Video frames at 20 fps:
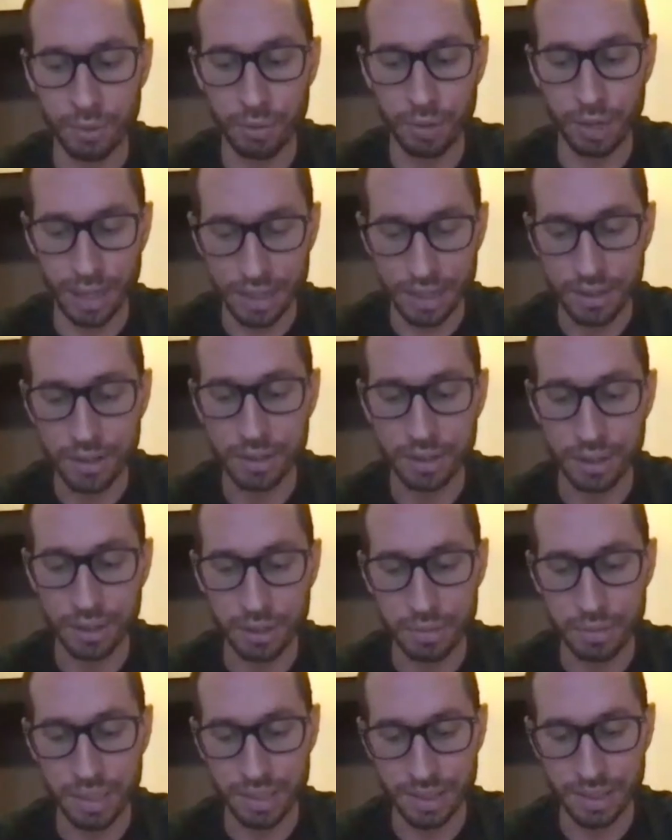what I took you
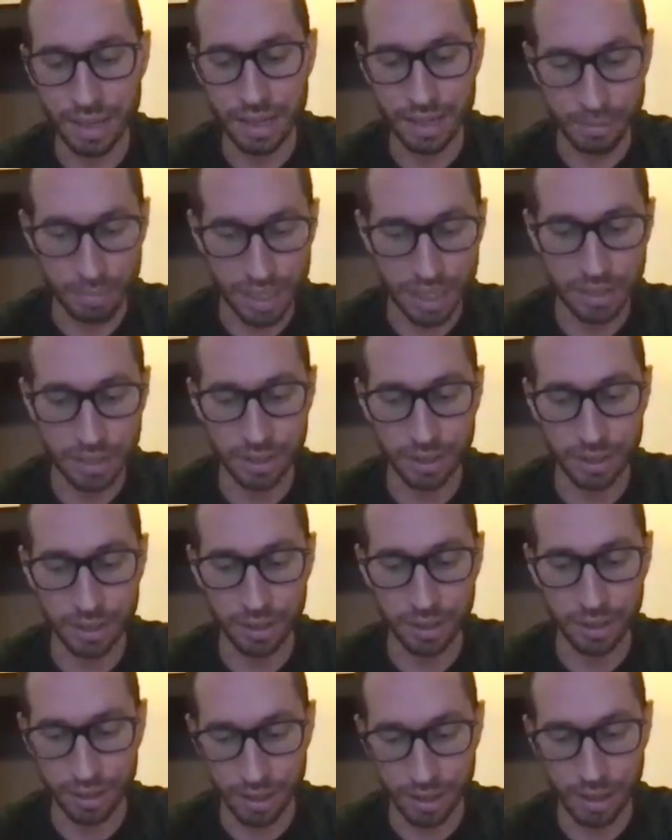to be saying to make
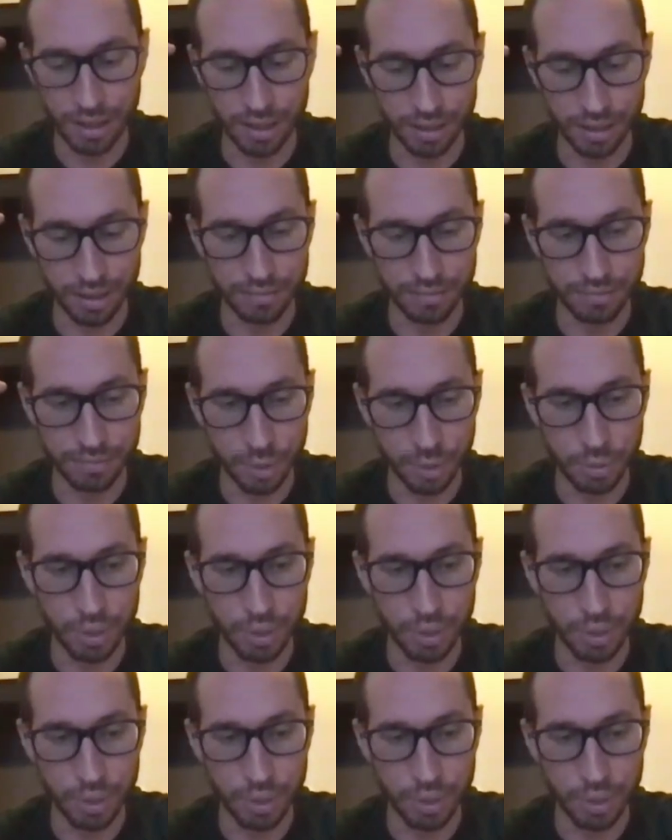sure uh,